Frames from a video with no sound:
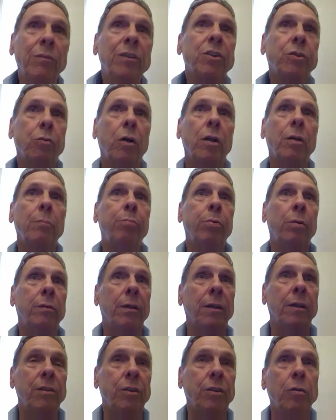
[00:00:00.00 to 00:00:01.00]
we started putting
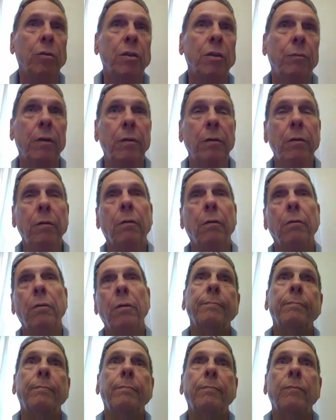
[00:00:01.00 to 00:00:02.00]
on shows around here.
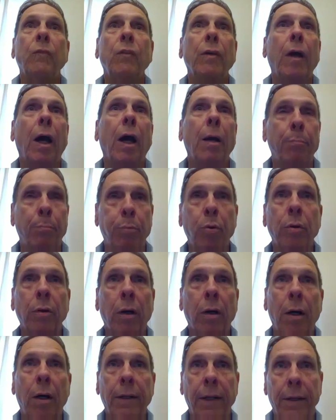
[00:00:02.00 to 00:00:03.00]
I put
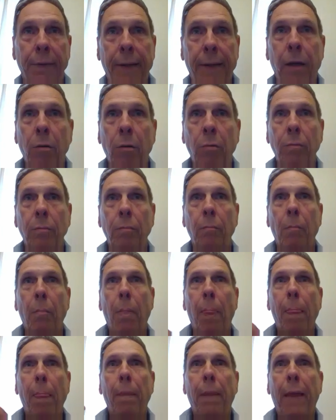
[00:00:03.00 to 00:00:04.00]
on, and now
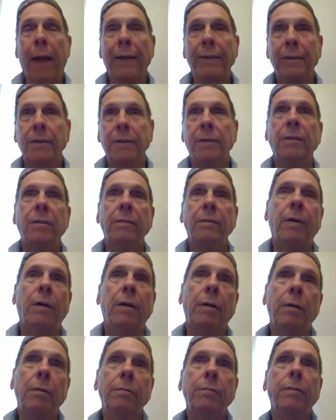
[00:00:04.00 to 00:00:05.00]
as it's
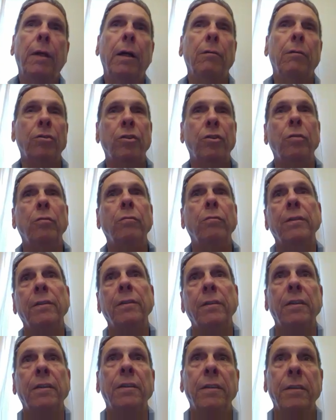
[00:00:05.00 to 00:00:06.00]
evolved, our show
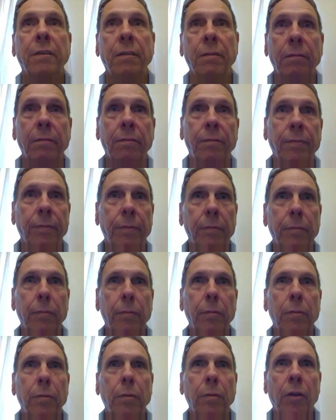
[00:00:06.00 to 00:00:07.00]
consists of
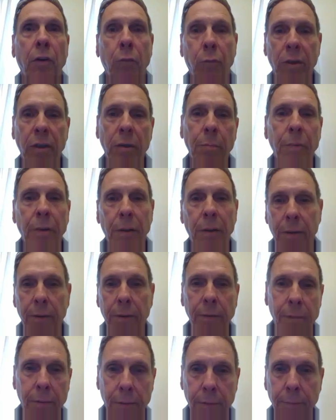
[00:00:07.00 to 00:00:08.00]
3
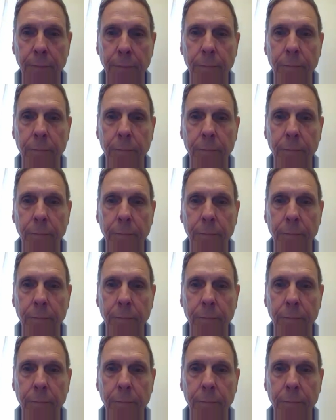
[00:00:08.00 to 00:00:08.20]
comedians